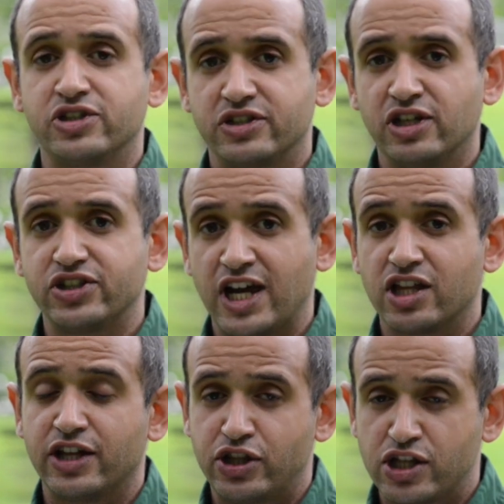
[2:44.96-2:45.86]
tilt
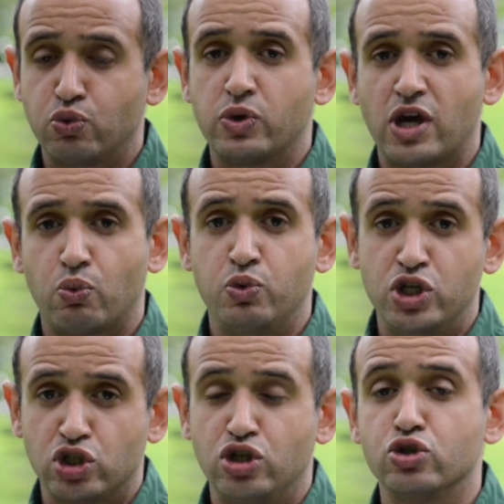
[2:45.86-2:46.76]
angle that we
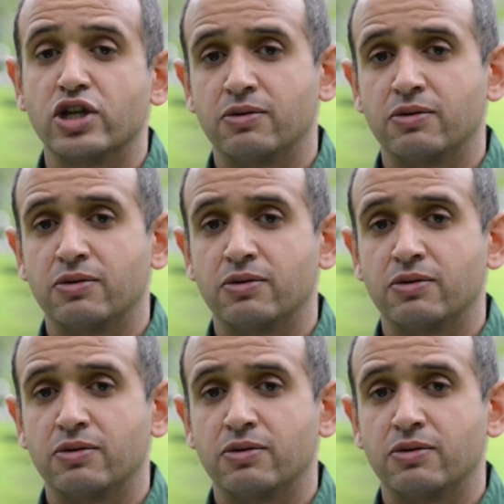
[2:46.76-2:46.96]
should use